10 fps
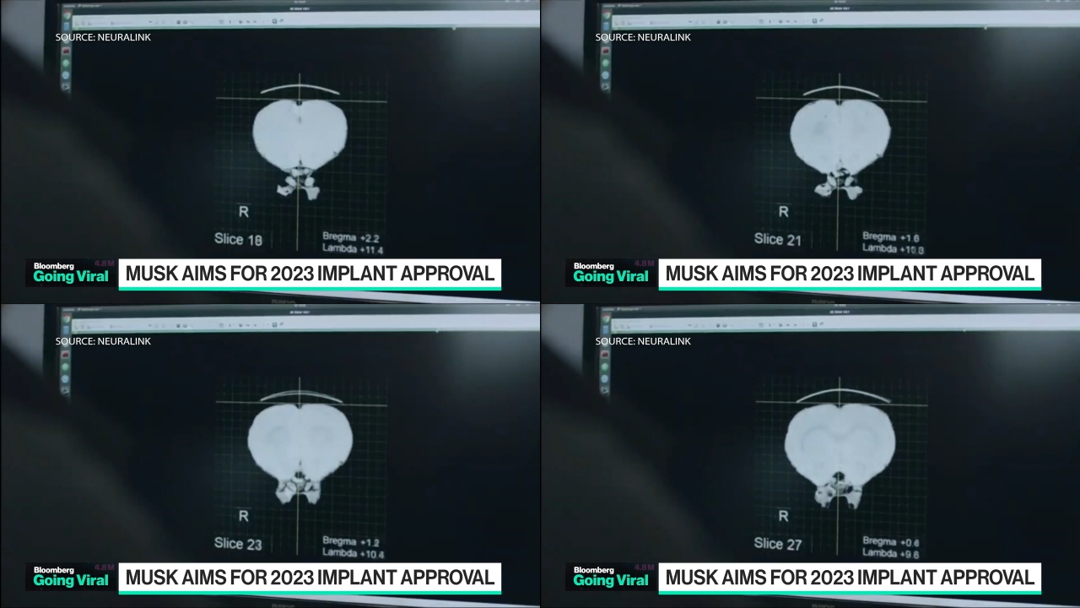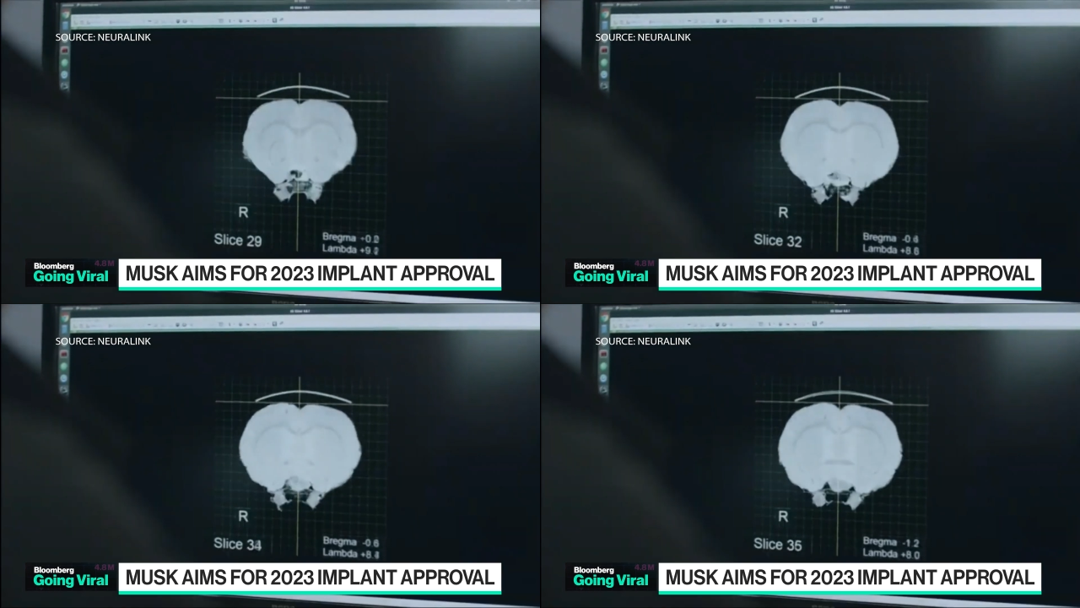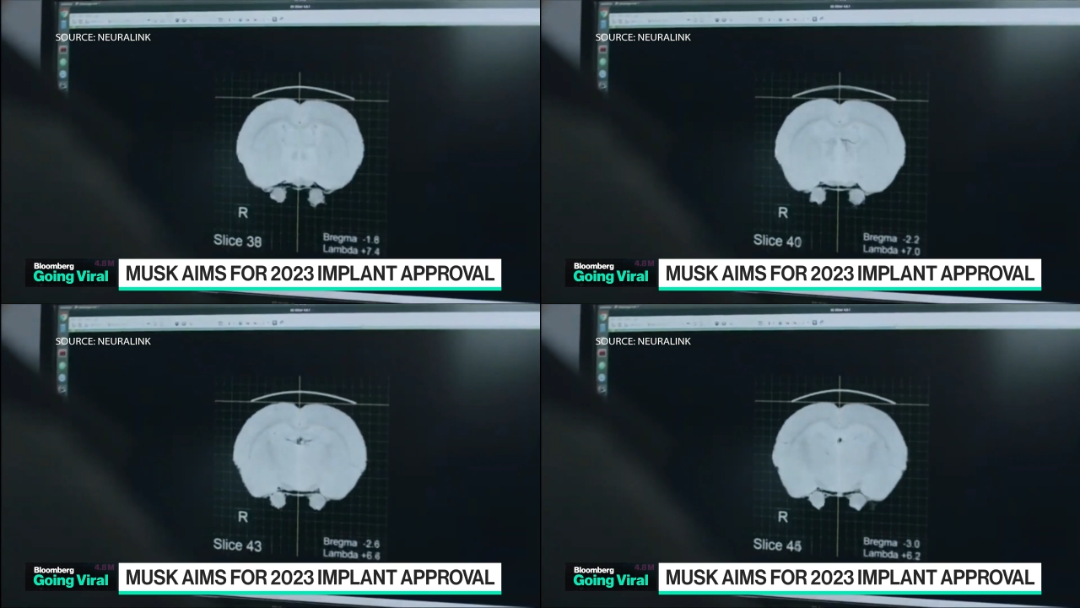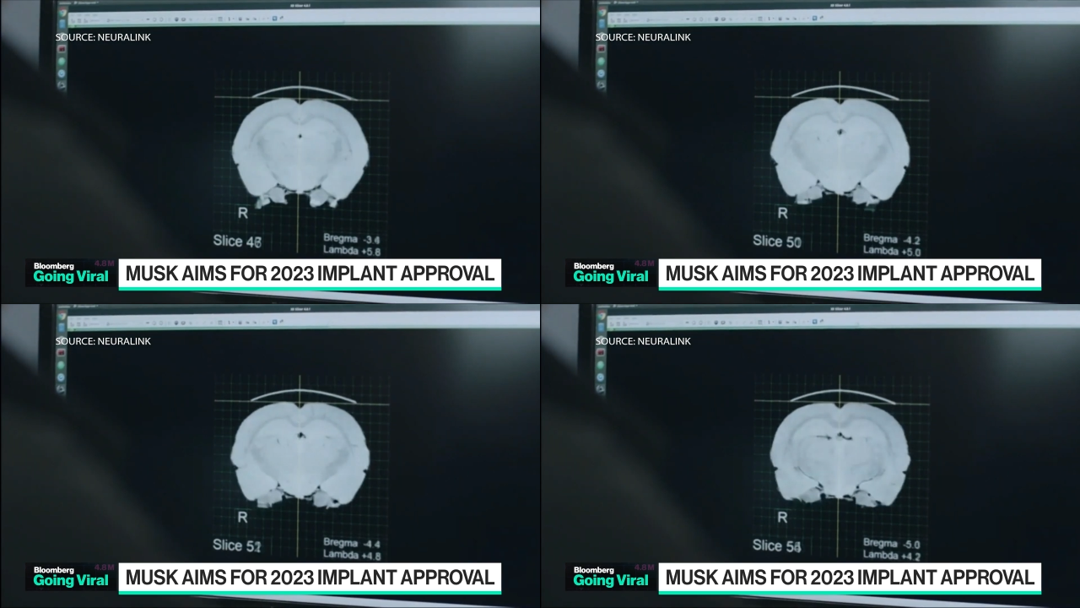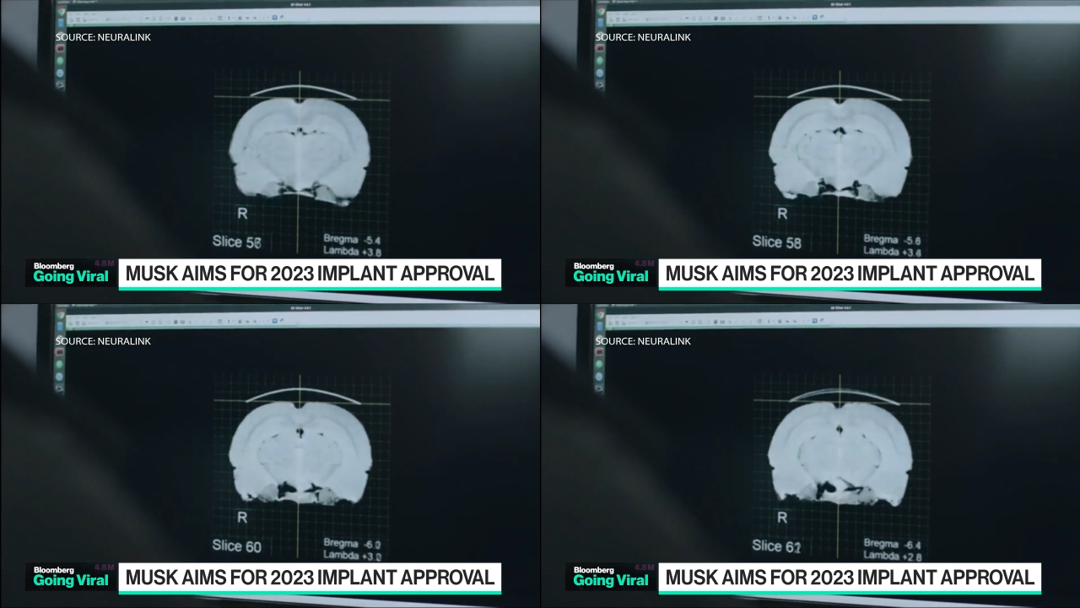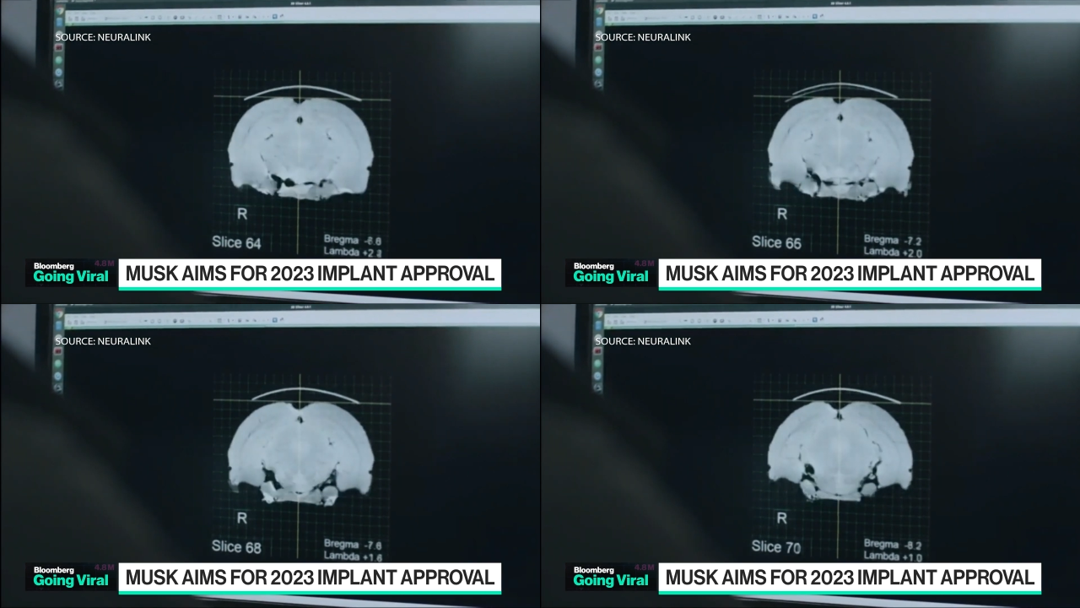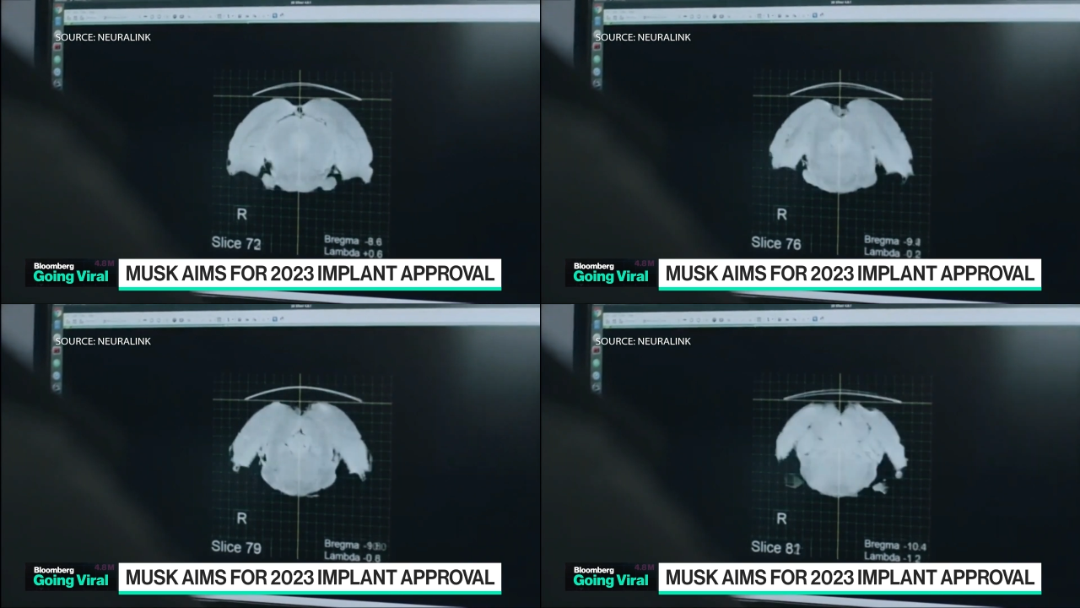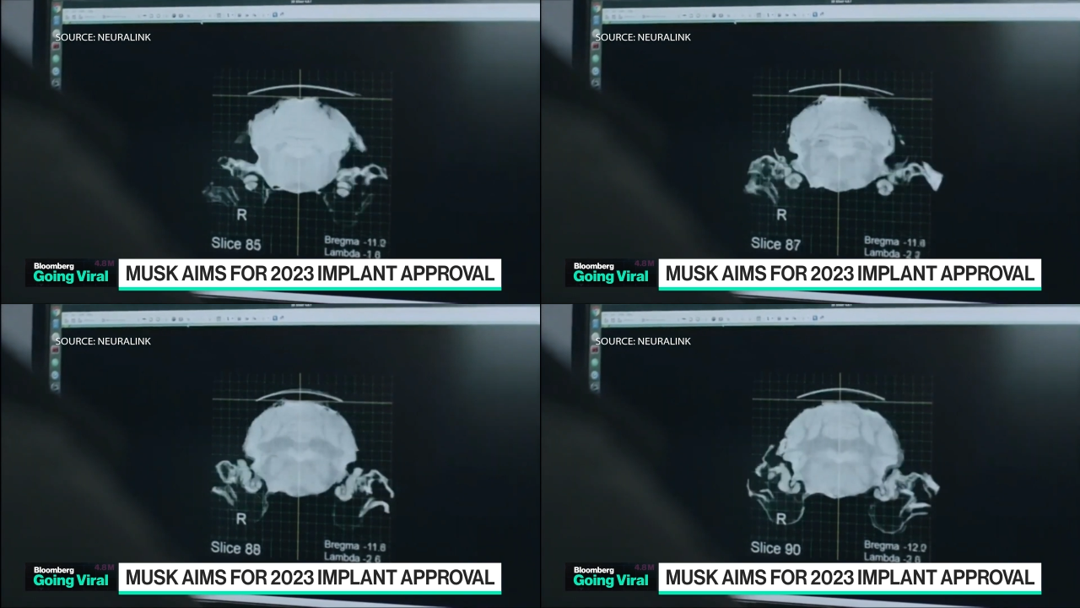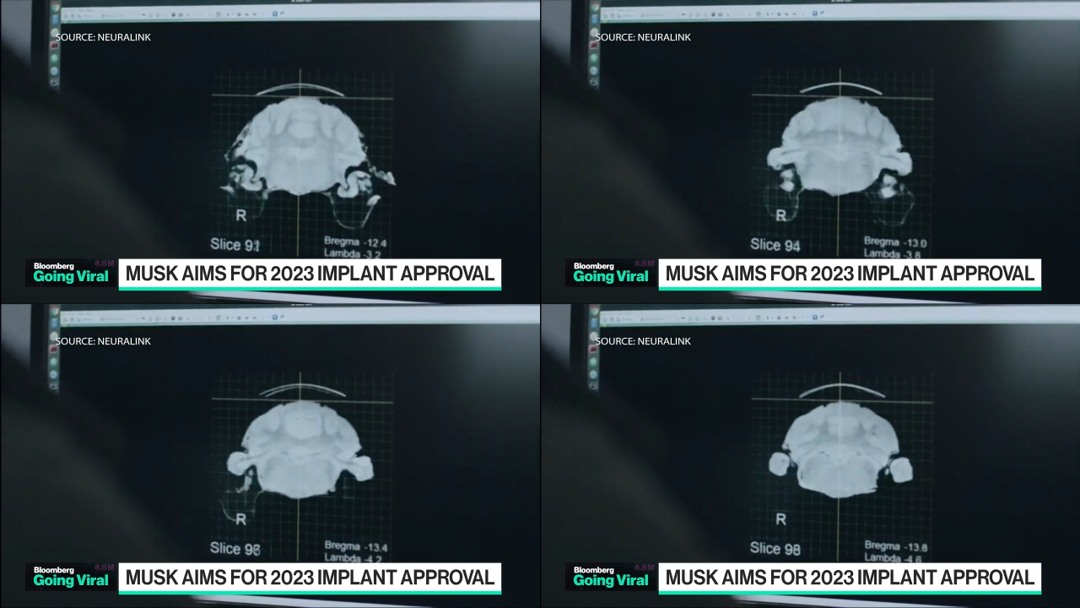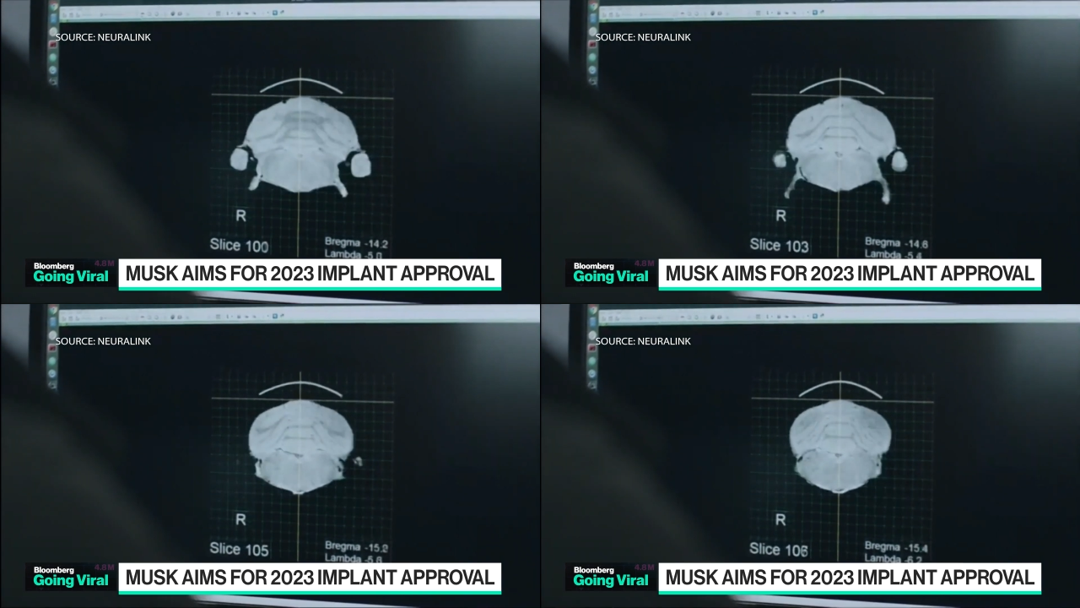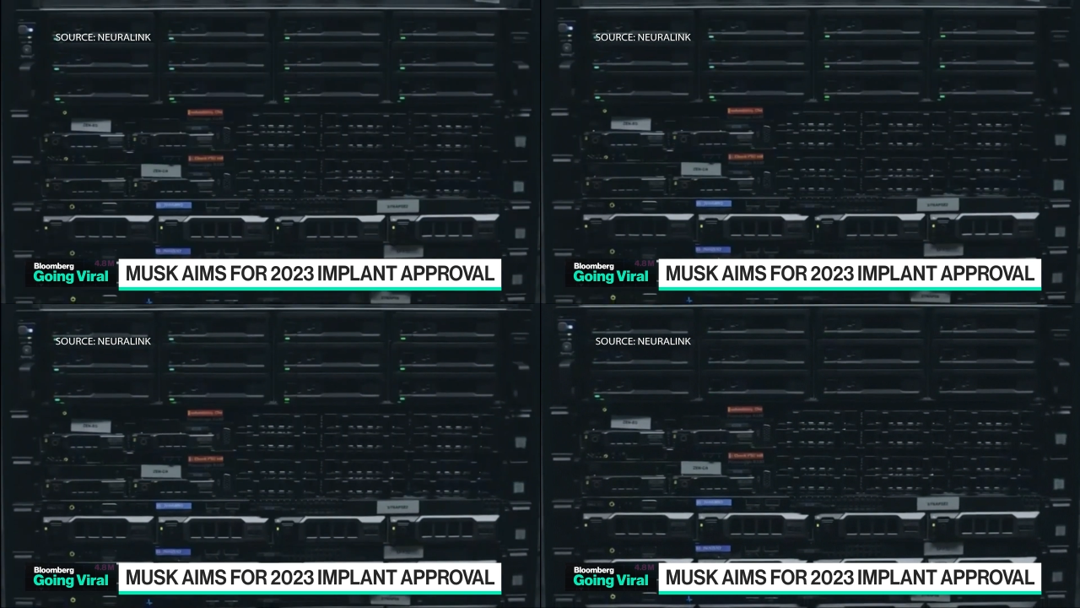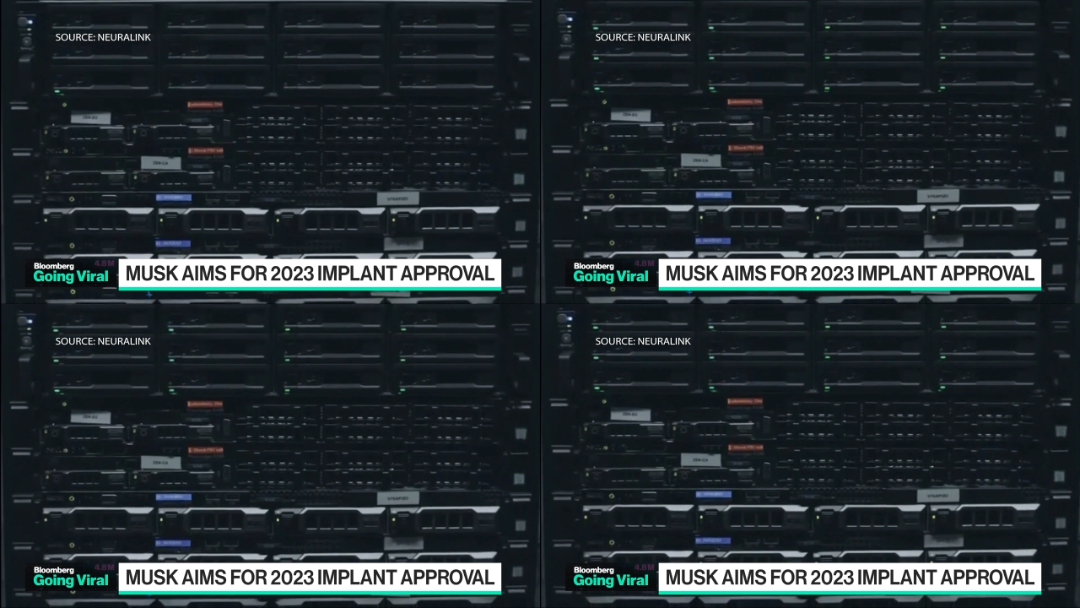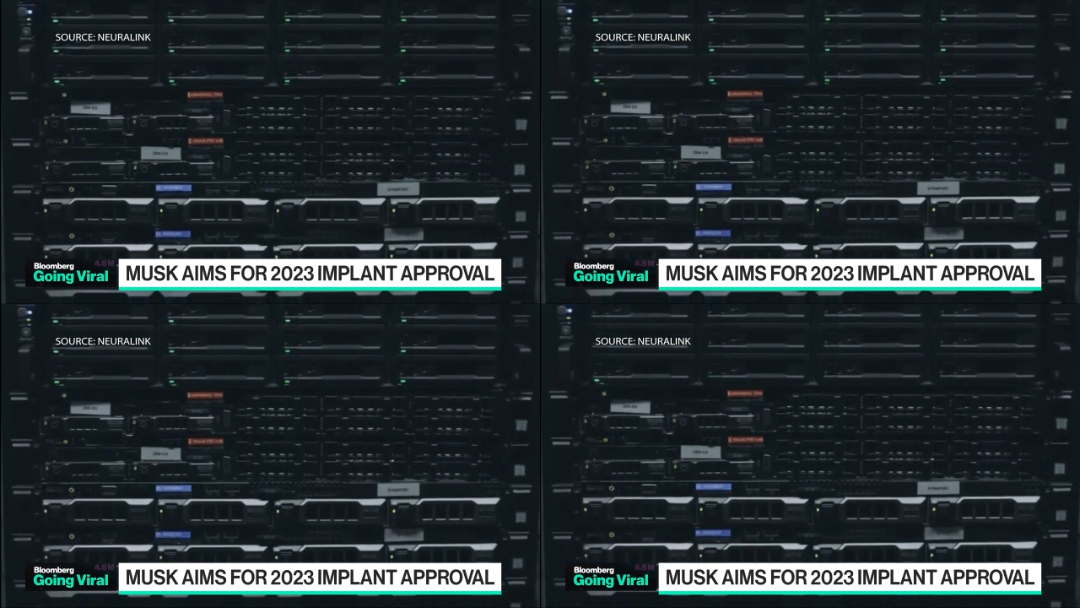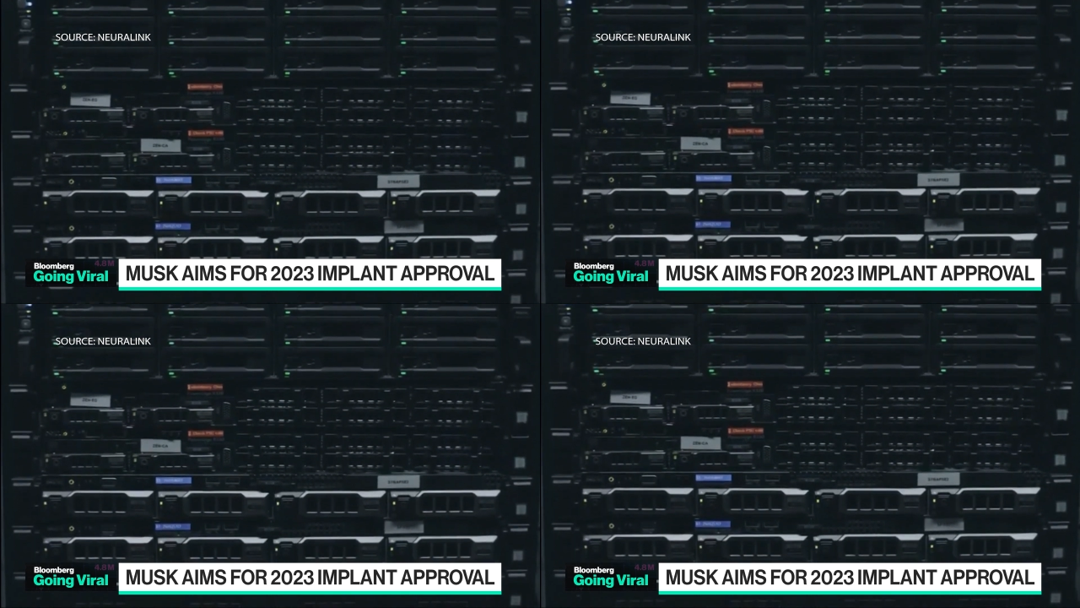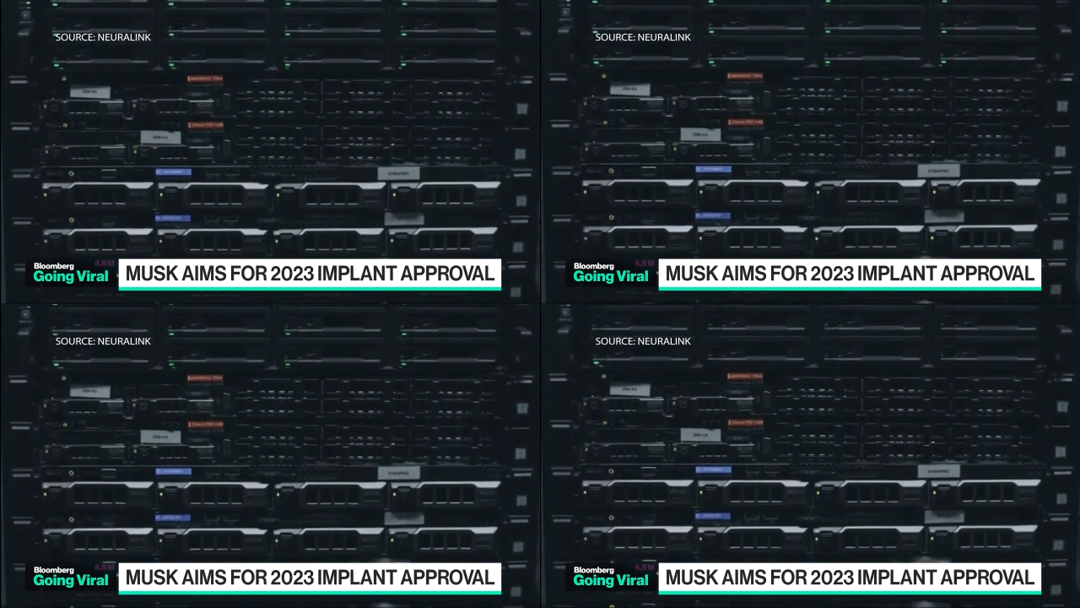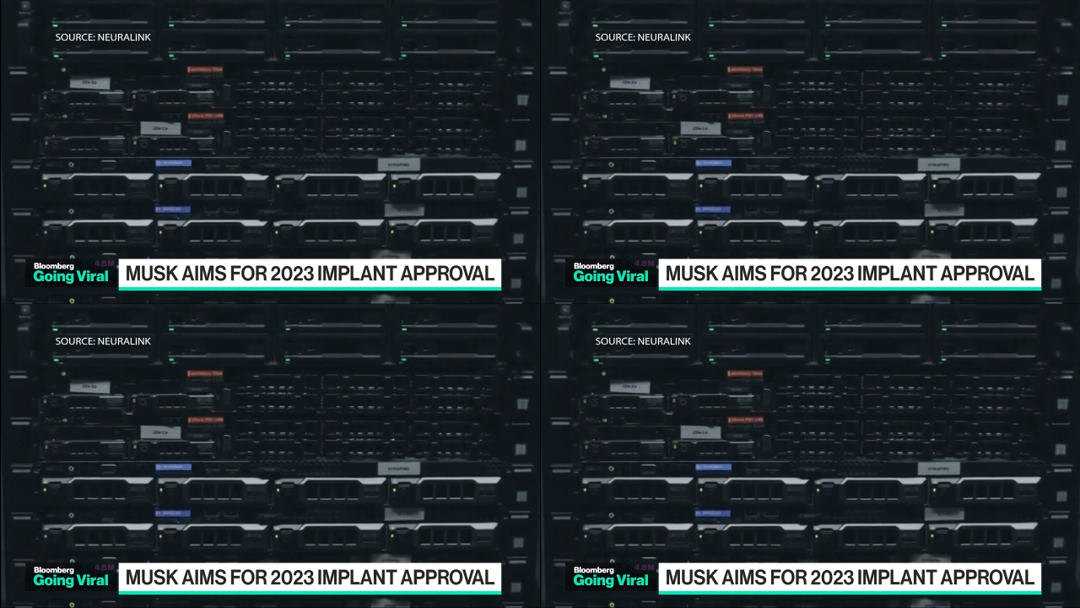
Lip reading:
No face is visible, so there are no lips to read.